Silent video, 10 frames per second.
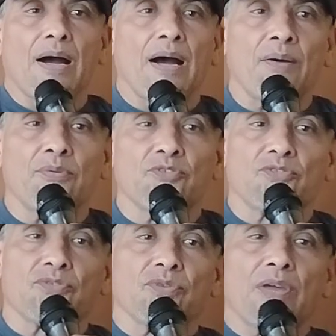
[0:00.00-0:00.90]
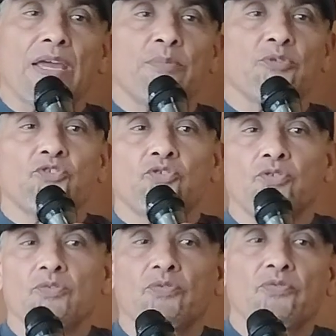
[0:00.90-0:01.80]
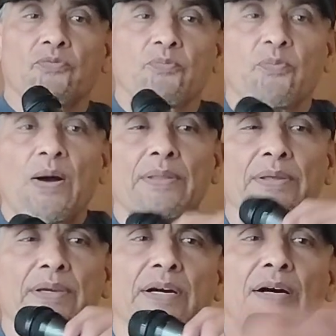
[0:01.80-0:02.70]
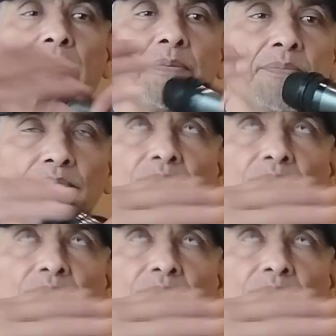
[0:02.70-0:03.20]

I was able to finally come,